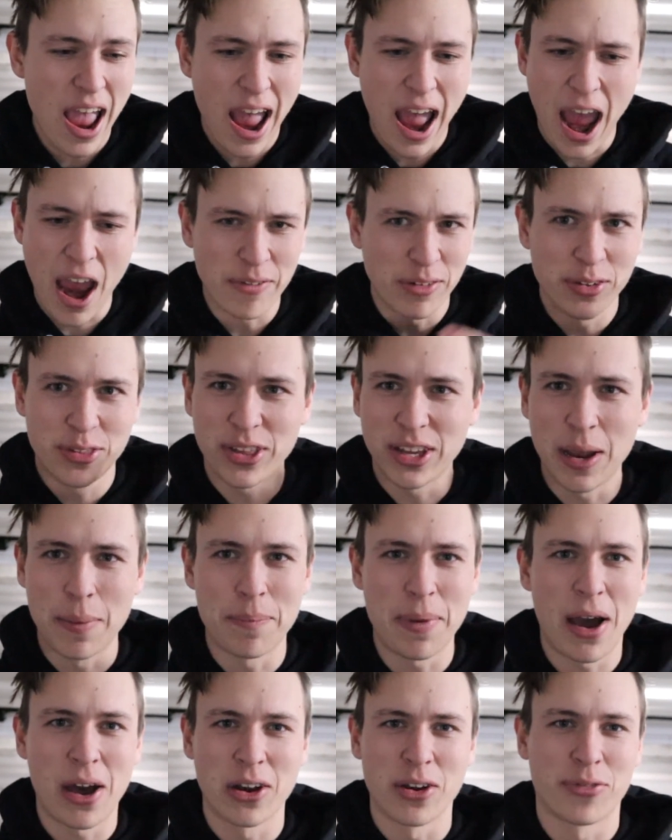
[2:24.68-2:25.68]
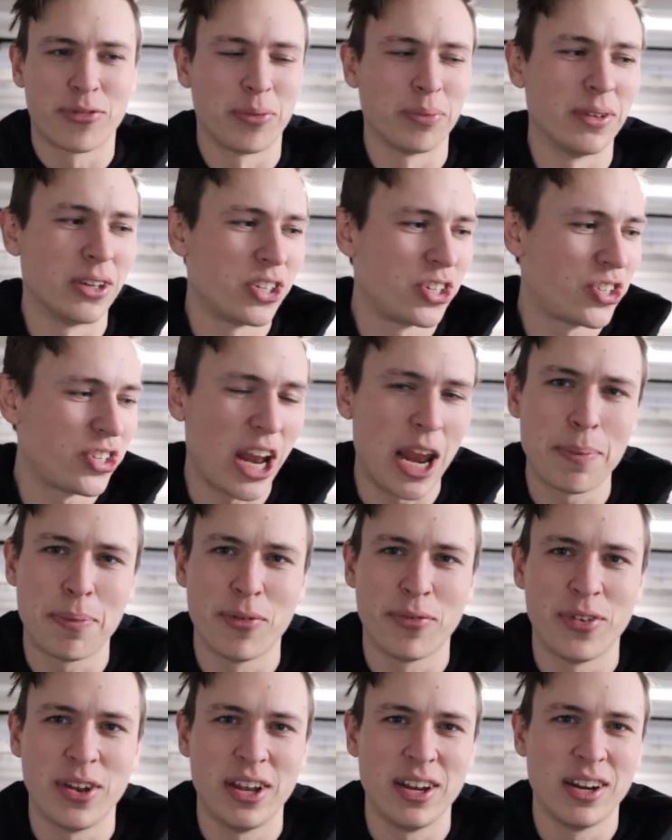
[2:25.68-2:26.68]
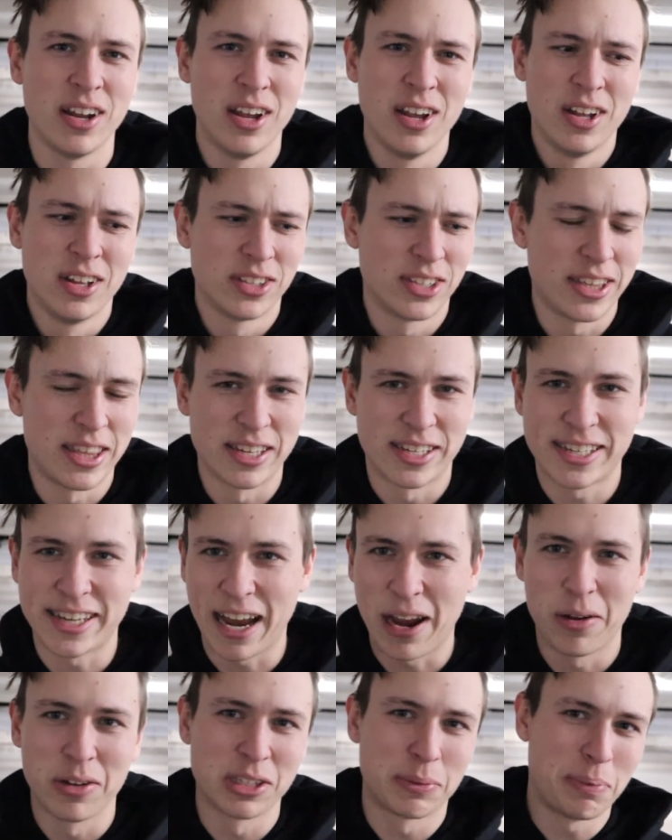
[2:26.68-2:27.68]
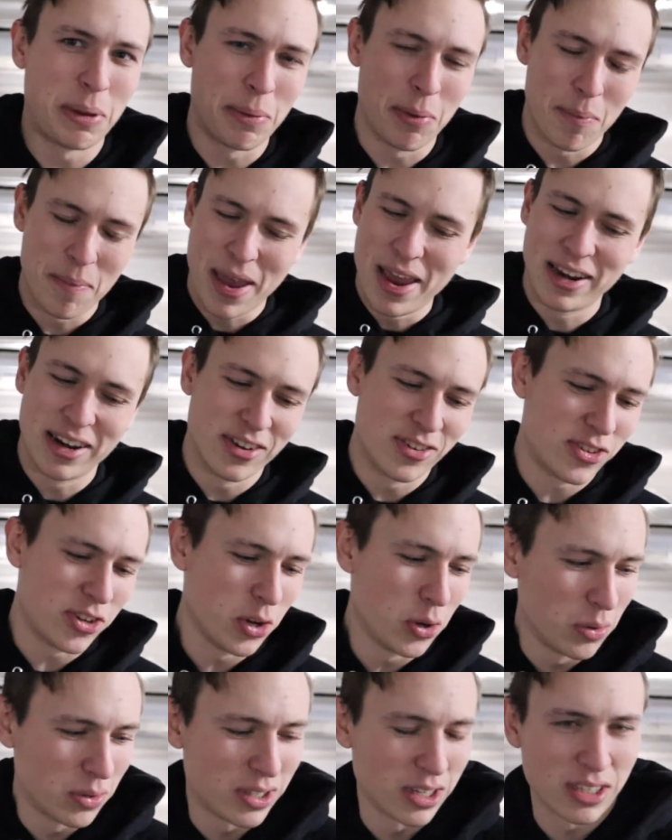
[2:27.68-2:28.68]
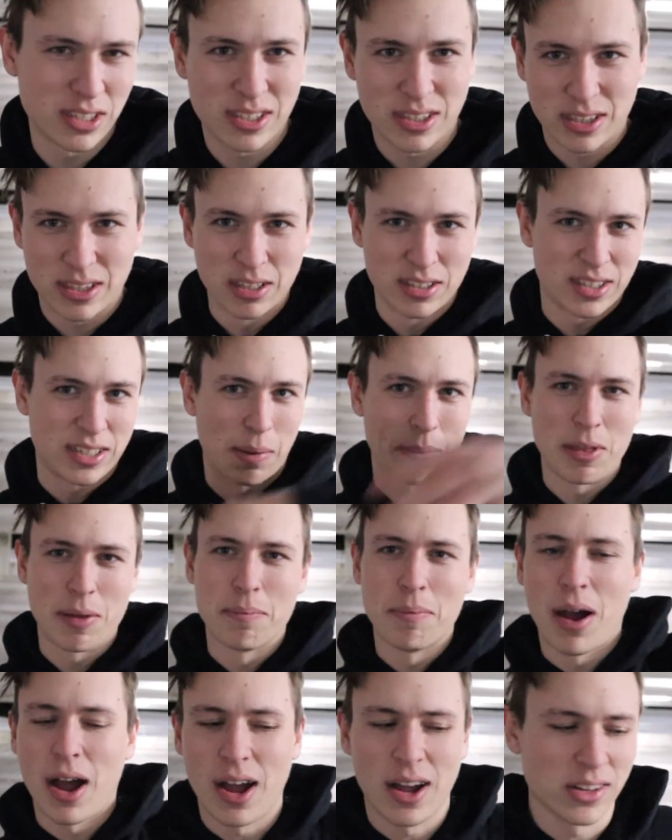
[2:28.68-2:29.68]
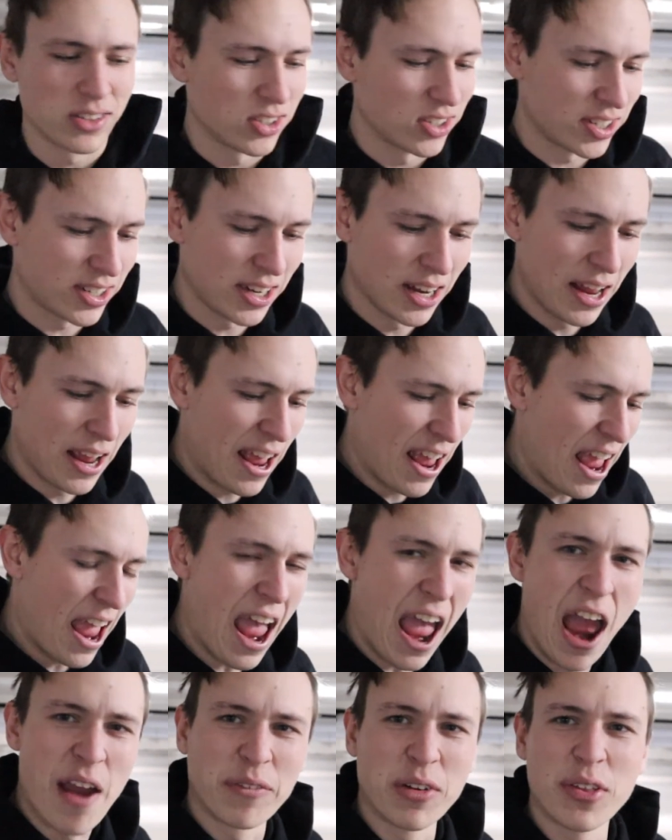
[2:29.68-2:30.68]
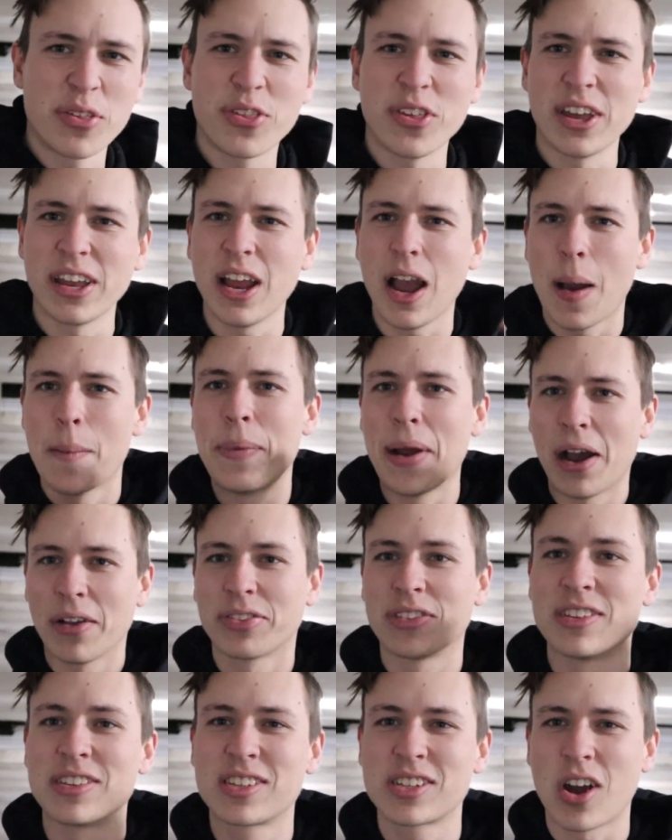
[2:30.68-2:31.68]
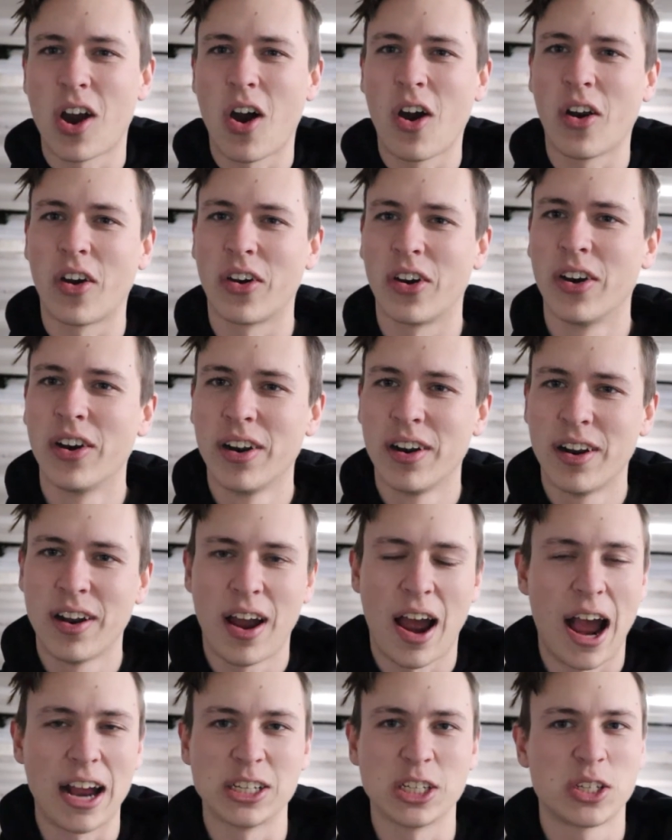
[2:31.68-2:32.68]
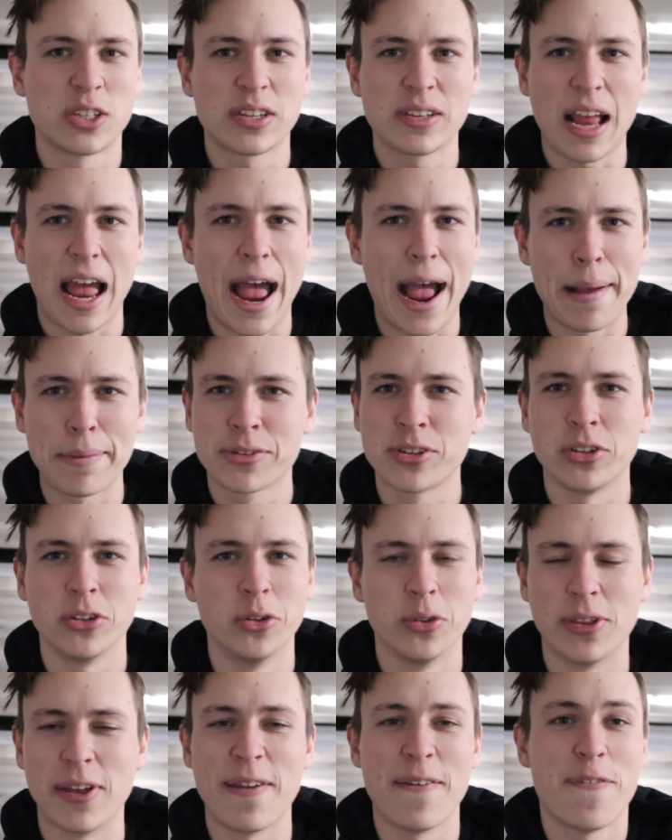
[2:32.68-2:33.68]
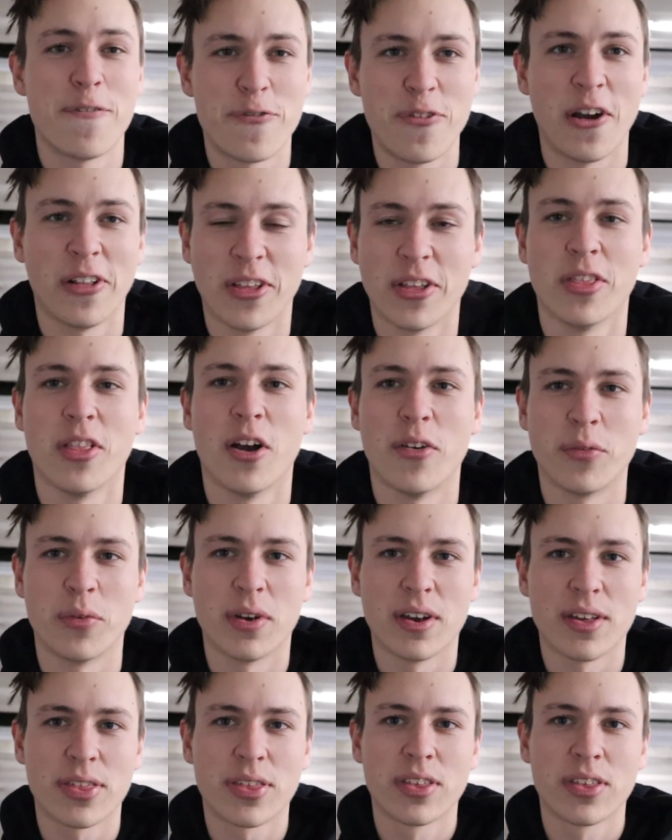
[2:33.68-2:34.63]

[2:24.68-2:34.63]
Everything about it, from the shape of it, to the sounds people make it do, to some of the mods, just everything about this car, I just absolutely fell in love with.